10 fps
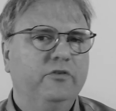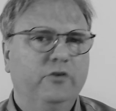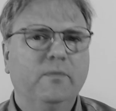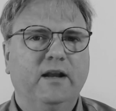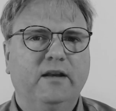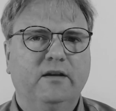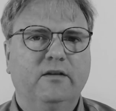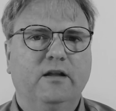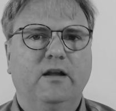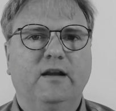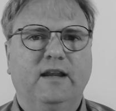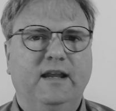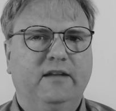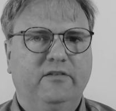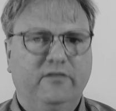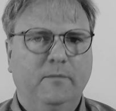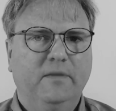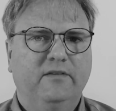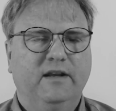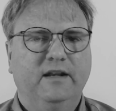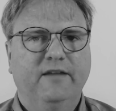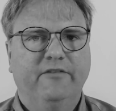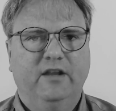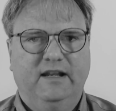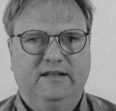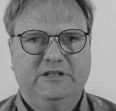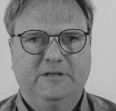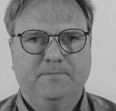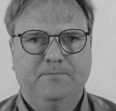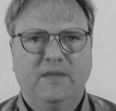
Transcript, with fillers: You might get some insight nevertheless.